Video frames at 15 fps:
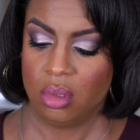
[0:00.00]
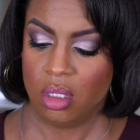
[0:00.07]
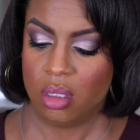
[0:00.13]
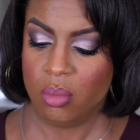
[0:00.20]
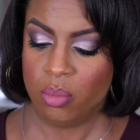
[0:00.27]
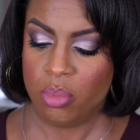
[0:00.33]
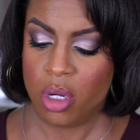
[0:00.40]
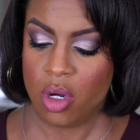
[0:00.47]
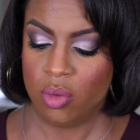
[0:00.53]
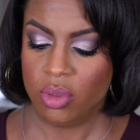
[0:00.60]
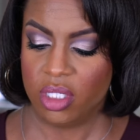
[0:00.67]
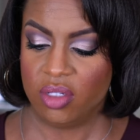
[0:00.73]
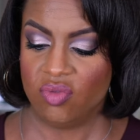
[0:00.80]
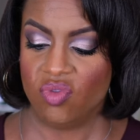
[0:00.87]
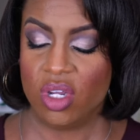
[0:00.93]

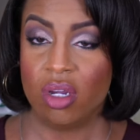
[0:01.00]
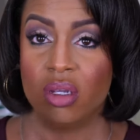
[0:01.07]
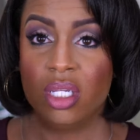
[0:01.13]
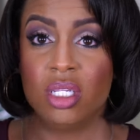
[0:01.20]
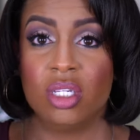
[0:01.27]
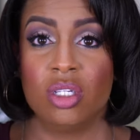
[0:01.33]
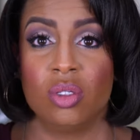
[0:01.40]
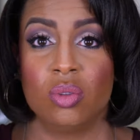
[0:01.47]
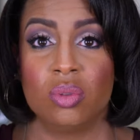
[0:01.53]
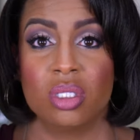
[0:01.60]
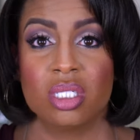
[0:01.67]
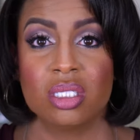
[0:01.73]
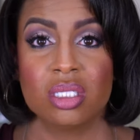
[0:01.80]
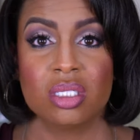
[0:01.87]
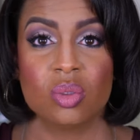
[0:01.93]
component. Very cute.
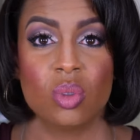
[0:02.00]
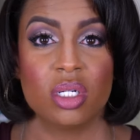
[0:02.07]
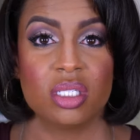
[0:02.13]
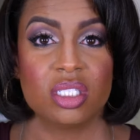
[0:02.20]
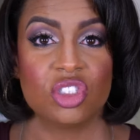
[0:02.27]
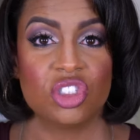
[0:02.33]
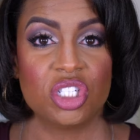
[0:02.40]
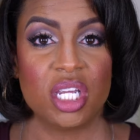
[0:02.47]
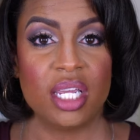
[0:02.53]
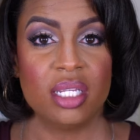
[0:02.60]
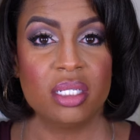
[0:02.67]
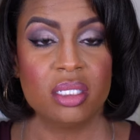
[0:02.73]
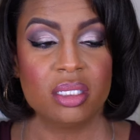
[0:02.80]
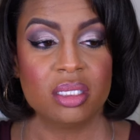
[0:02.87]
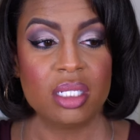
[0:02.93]
This is what the
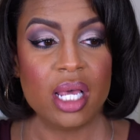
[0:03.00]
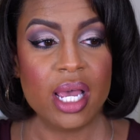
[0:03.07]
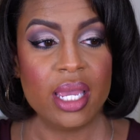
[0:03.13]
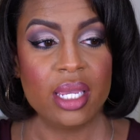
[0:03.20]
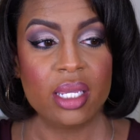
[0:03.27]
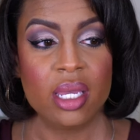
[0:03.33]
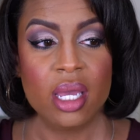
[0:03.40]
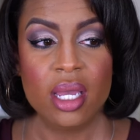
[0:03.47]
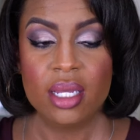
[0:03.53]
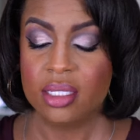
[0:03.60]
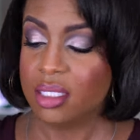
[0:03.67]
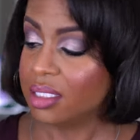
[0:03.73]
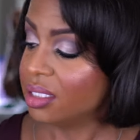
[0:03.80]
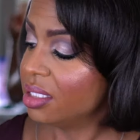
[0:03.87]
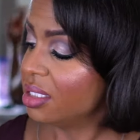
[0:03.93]
shade looks like.
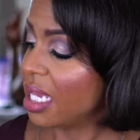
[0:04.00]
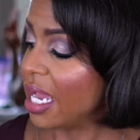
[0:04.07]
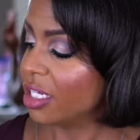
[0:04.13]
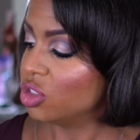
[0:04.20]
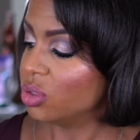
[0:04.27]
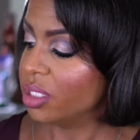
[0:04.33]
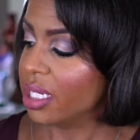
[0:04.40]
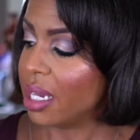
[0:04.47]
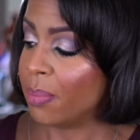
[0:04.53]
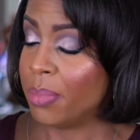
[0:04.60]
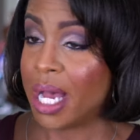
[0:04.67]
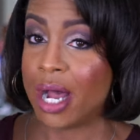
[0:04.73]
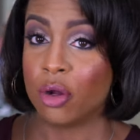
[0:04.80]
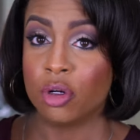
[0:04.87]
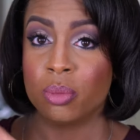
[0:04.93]
This is actually a
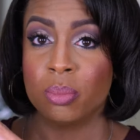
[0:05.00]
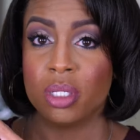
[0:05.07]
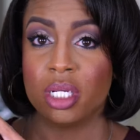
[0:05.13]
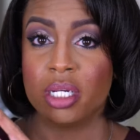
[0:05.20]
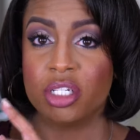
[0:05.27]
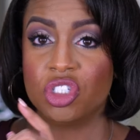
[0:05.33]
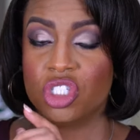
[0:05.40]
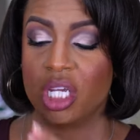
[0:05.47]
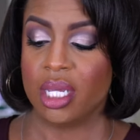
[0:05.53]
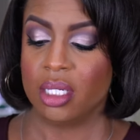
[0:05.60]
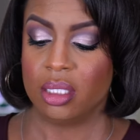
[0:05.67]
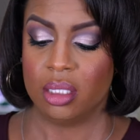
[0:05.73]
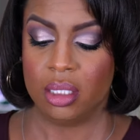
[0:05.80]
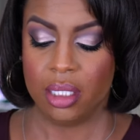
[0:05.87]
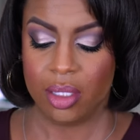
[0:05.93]
powder blush and
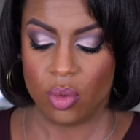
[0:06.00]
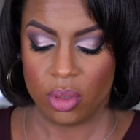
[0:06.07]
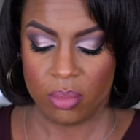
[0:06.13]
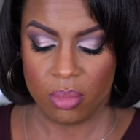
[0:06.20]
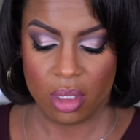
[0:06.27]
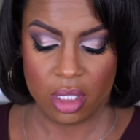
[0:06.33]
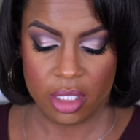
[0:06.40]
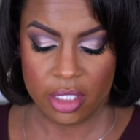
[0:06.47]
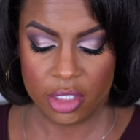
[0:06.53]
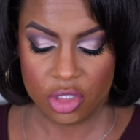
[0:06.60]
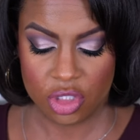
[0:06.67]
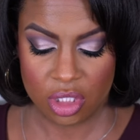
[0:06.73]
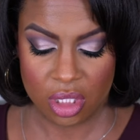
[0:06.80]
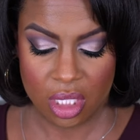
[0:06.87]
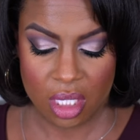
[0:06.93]
a liquid
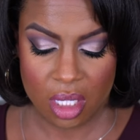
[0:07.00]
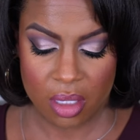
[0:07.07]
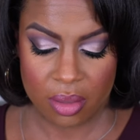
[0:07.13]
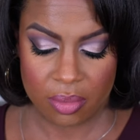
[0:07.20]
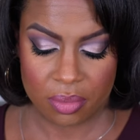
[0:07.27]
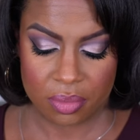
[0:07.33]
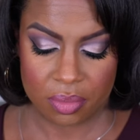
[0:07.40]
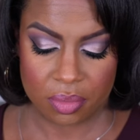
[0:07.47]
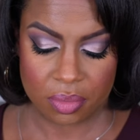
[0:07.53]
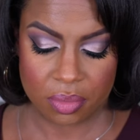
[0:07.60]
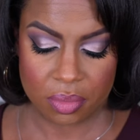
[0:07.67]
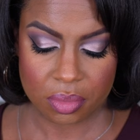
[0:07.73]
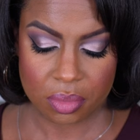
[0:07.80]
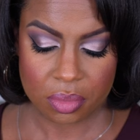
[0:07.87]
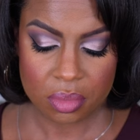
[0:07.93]
blush.
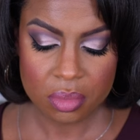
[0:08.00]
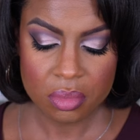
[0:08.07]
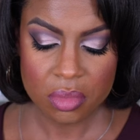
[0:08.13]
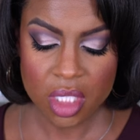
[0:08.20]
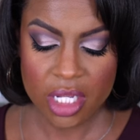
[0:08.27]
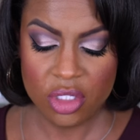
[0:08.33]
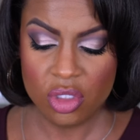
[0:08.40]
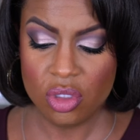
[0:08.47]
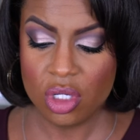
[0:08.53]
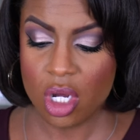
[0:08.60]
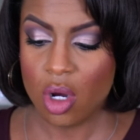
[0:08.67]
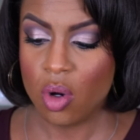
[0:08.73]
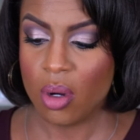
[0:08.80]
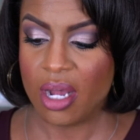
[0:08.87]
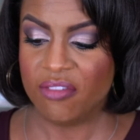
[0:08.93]
And you
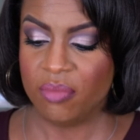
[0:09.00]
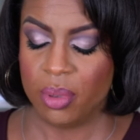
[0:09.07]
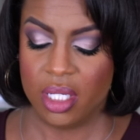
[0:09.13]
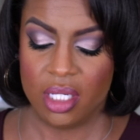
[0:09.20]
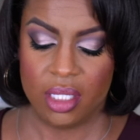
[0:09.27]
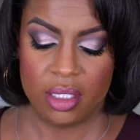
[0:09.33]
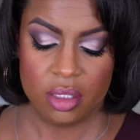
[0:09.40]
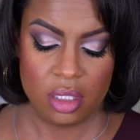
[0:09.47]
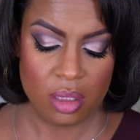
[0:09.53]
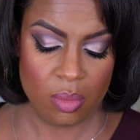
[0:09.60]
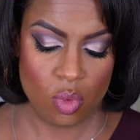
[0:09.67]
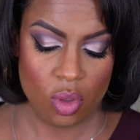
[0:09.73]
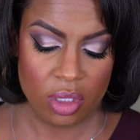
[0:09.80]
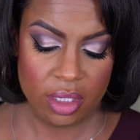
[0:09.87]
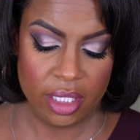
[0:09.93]
know I've been into
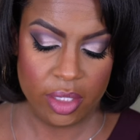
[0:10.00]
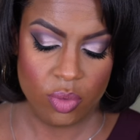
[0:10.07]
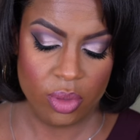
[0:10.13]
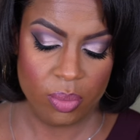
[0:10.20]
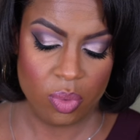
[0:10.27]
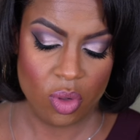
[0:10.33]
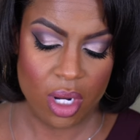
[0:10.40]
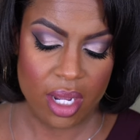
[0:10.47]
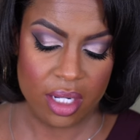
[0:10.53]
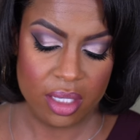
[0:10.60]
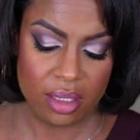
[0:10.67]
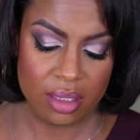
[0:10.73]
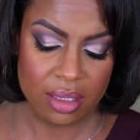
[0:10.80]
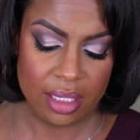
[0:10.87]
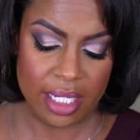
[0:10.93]
more liquid
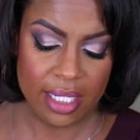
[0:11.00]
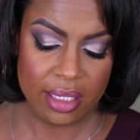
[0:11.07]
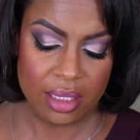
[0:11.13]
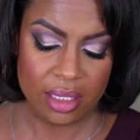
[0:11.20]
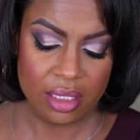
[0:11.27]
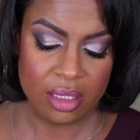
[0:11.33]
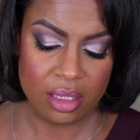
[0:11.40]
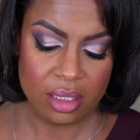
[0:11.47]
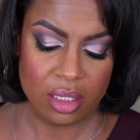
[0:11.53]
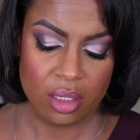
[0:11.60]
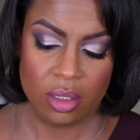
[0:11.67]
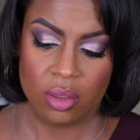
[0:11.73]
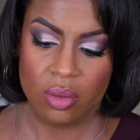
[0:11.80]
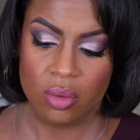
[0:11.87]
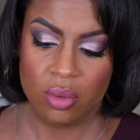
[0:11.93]
products lately,
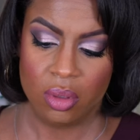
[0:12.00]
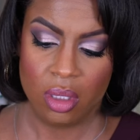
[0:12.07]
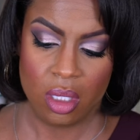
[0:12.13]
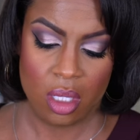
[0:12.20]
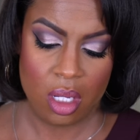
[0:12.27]
so